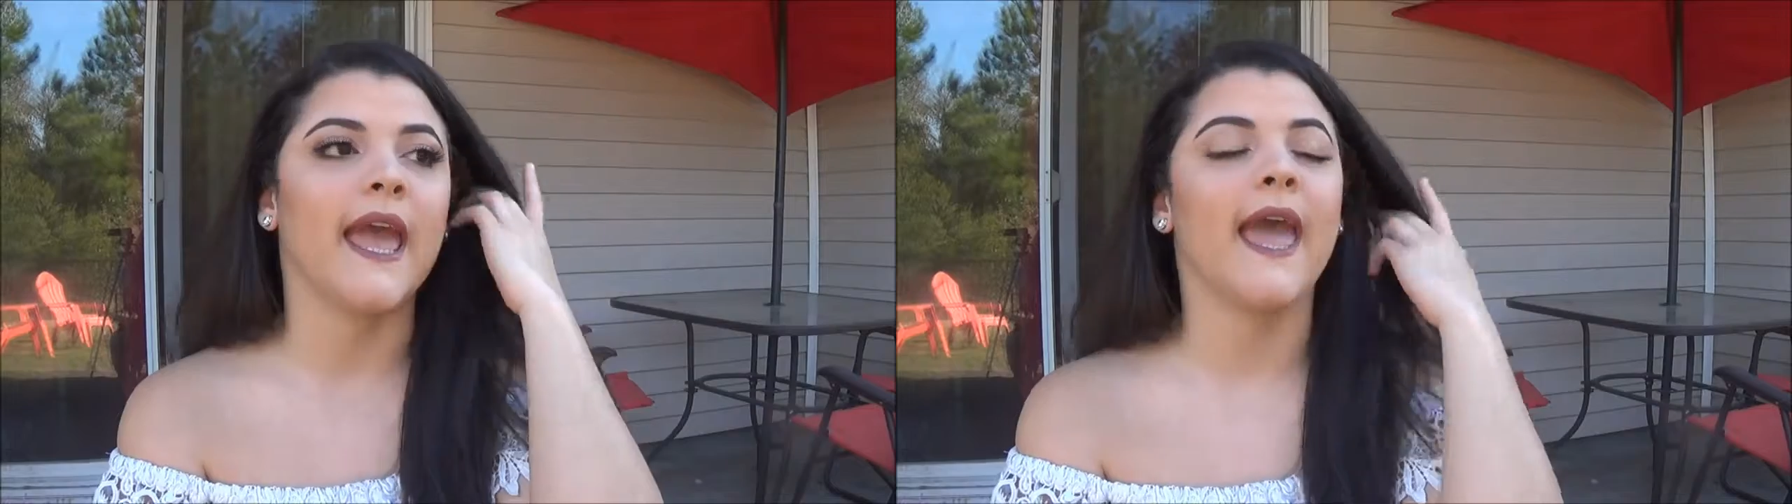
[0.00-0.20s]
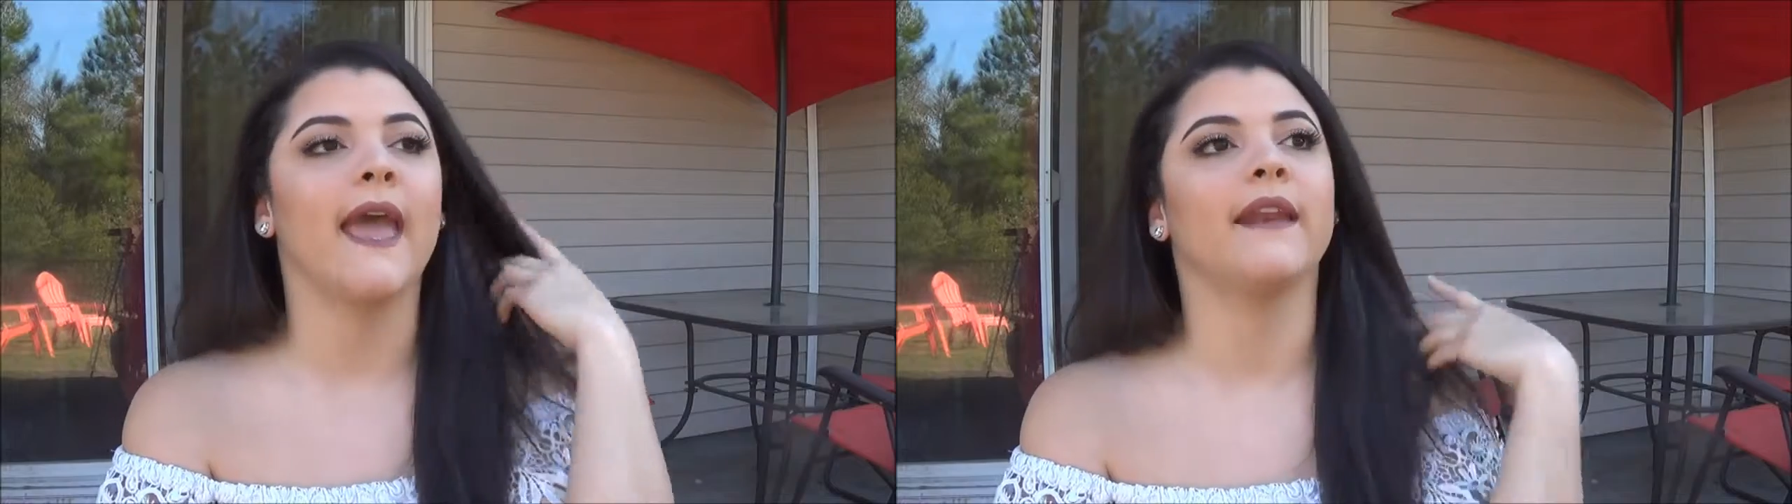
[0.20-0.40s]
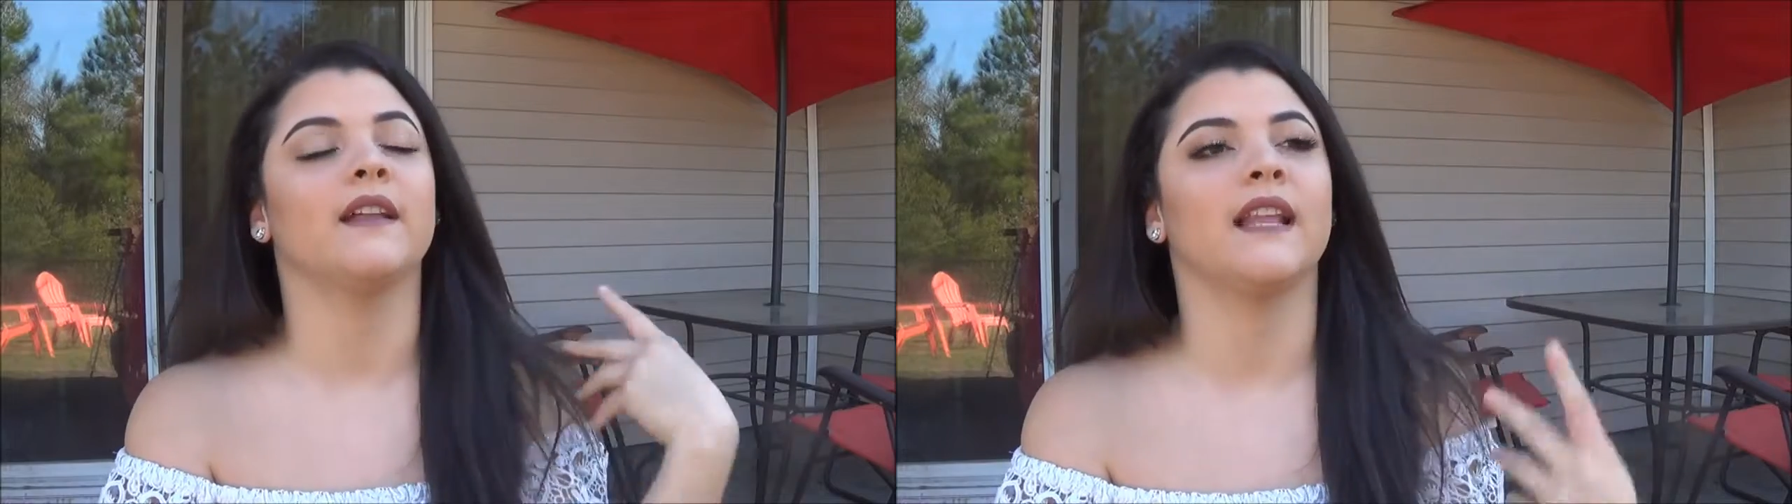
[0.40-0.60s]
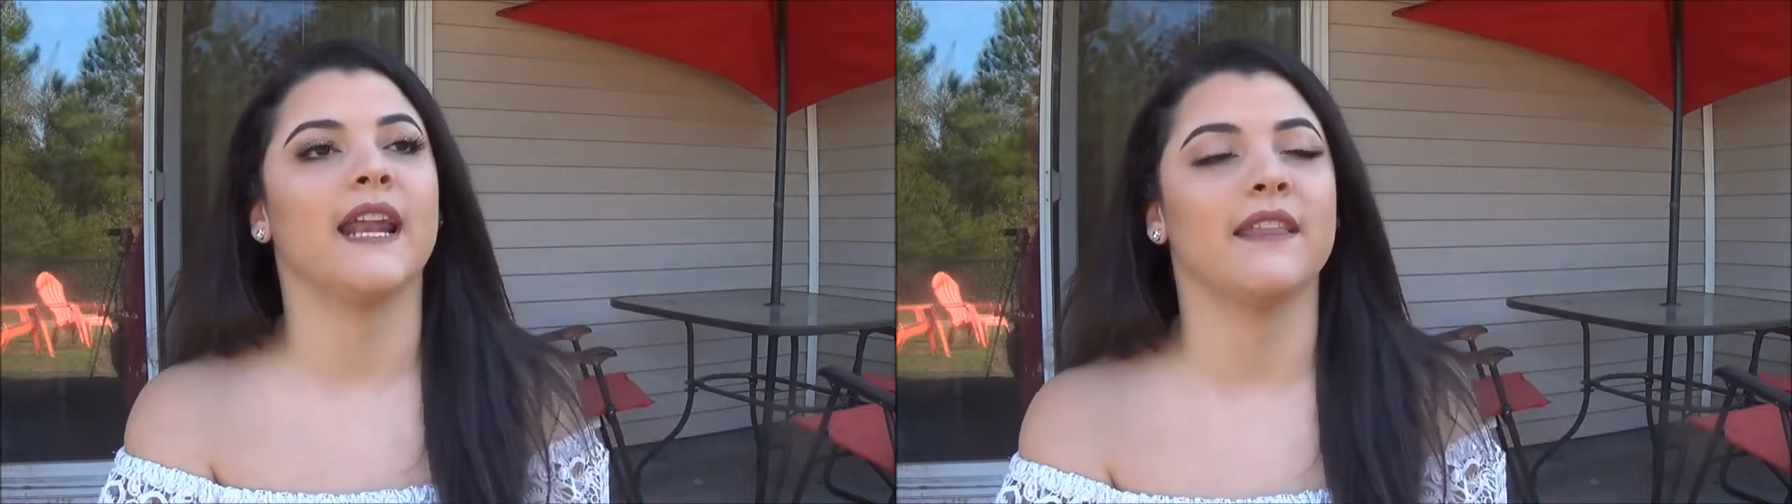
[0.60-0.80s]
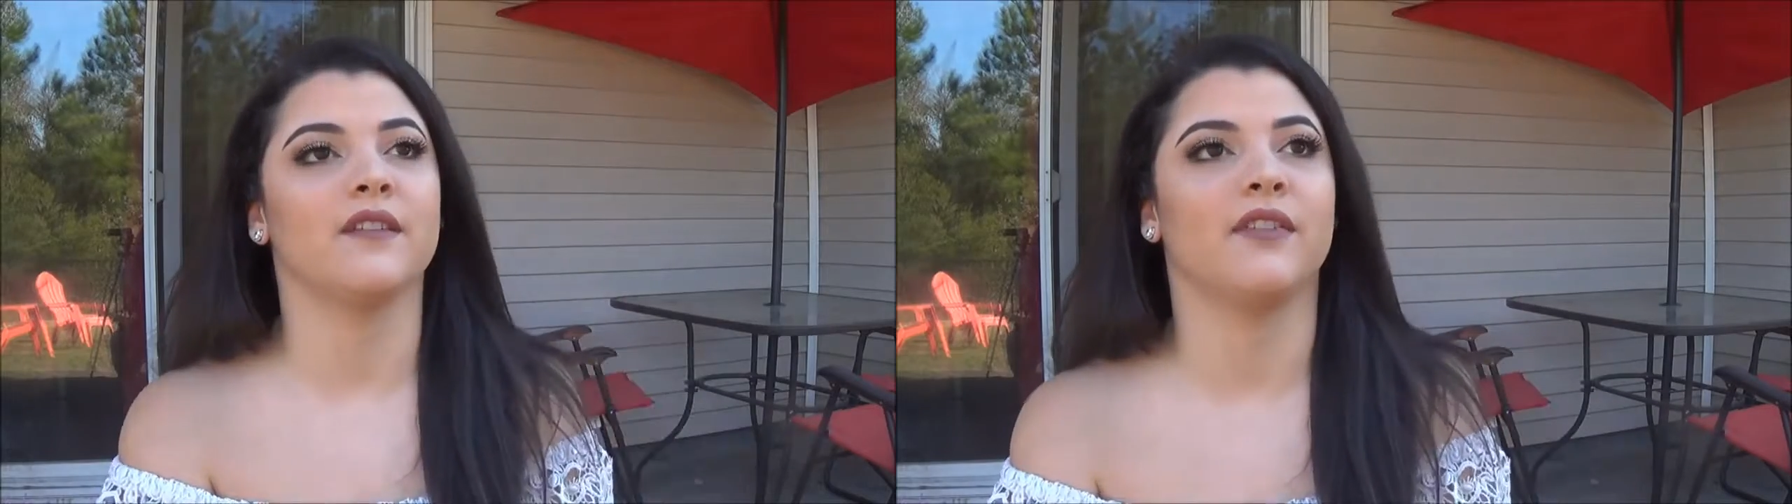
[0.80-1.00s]
and the
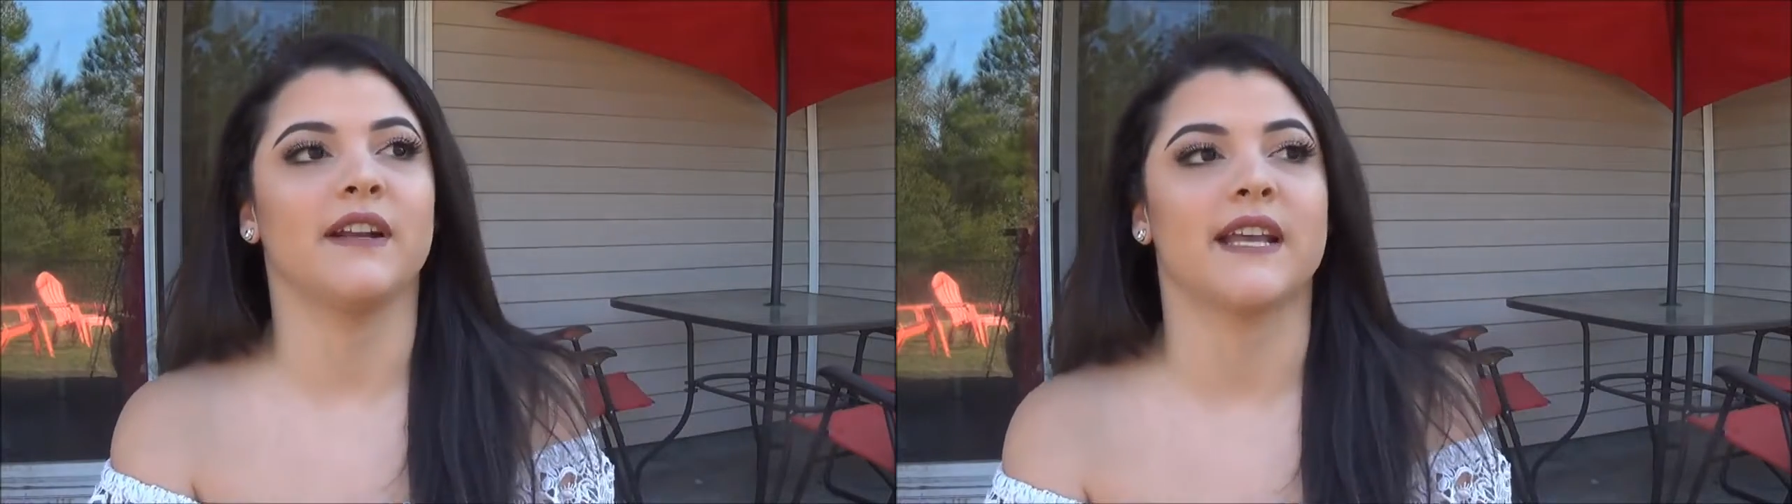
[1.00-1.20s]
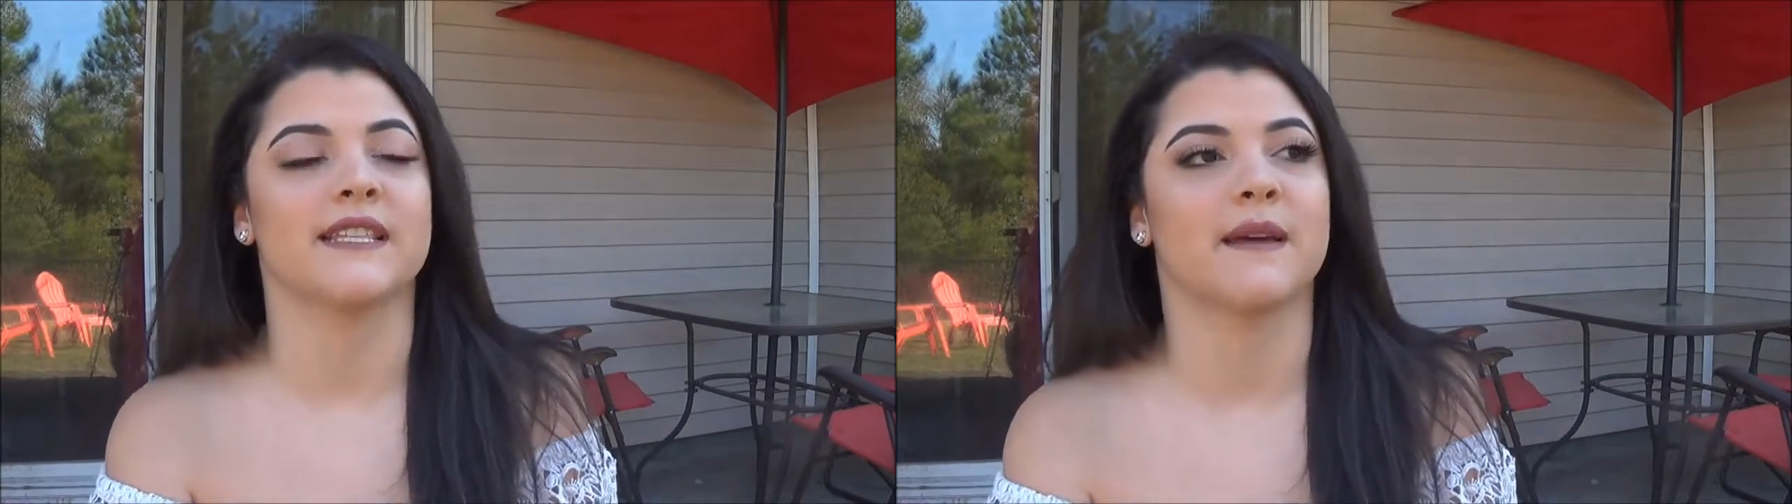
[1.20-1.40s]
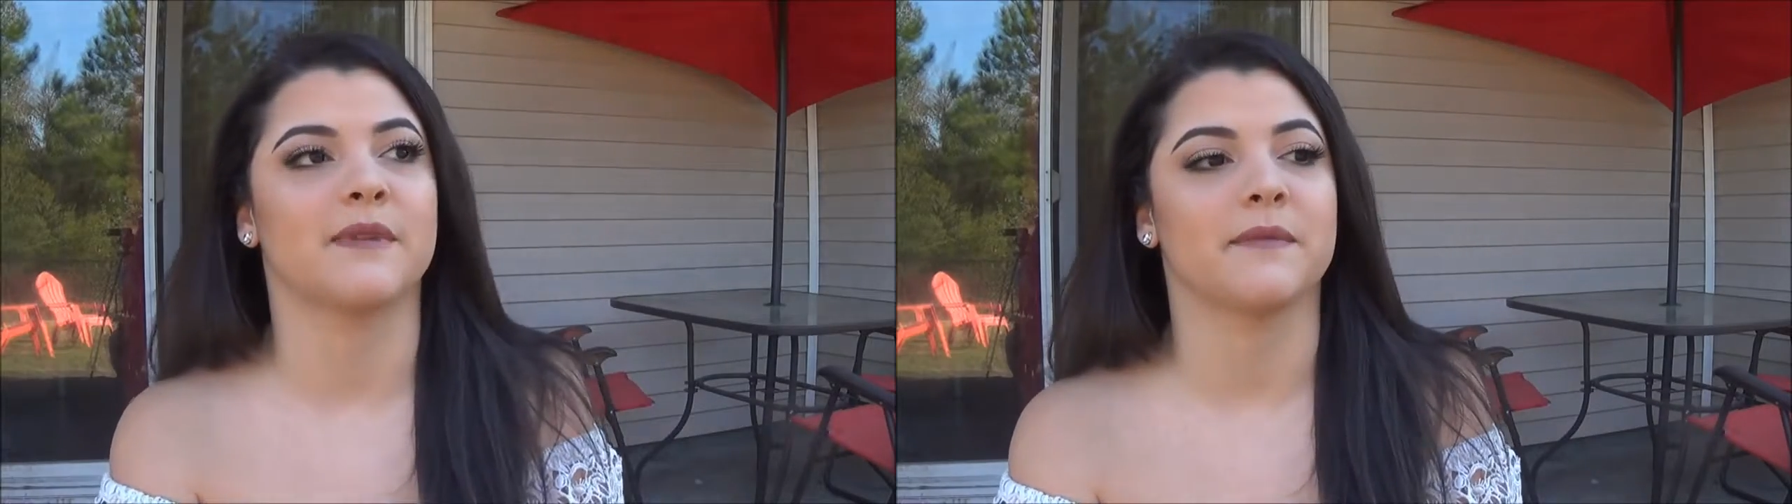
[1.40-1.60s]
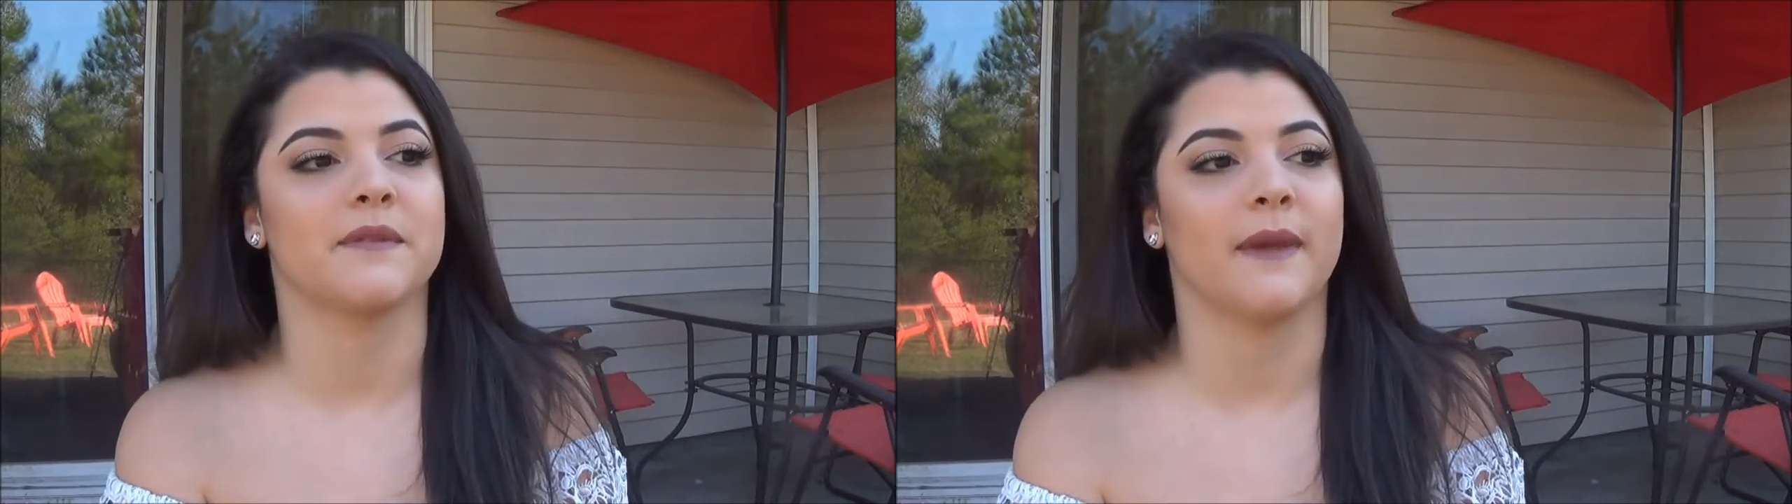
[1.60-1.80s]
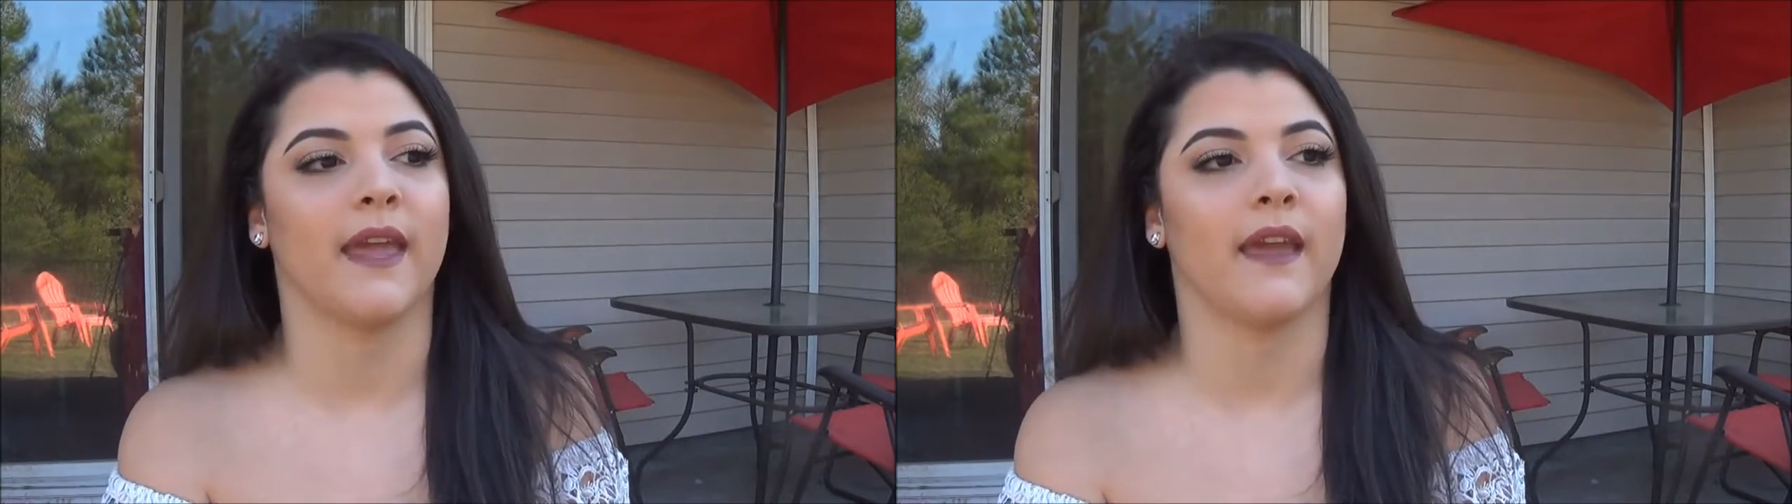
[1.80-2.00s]
lady at the front desk comes up
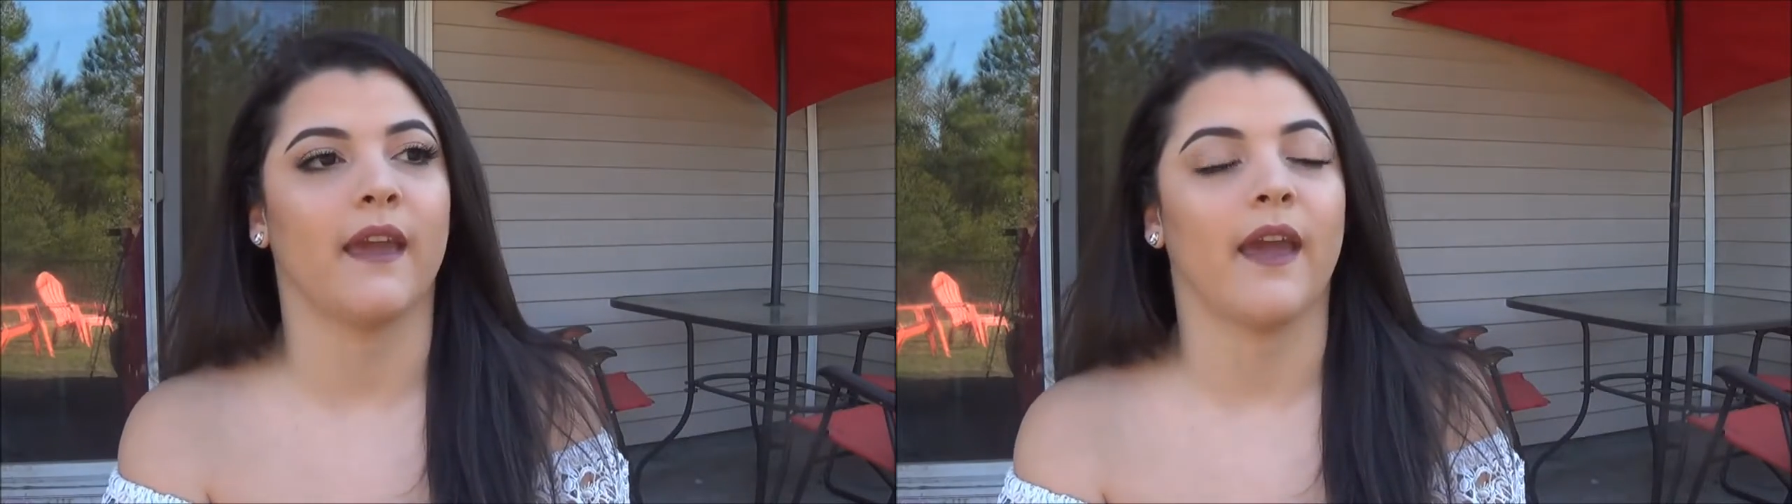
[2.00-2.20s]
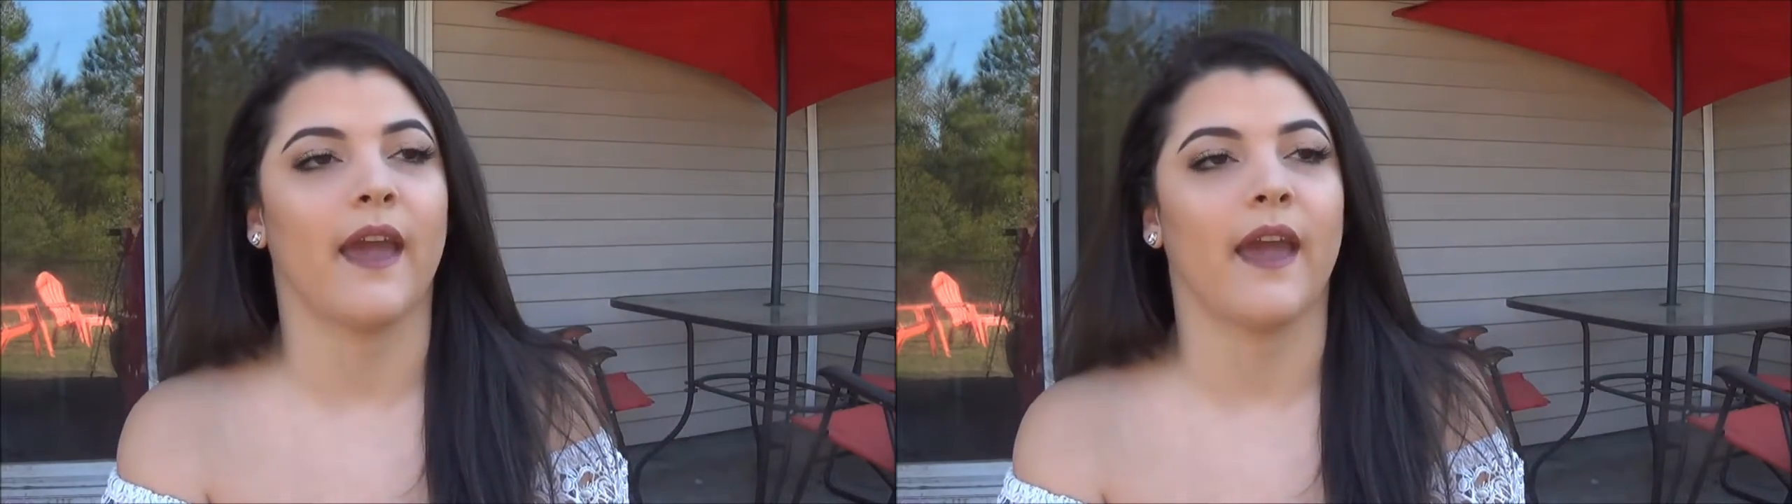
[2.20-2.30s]
to me,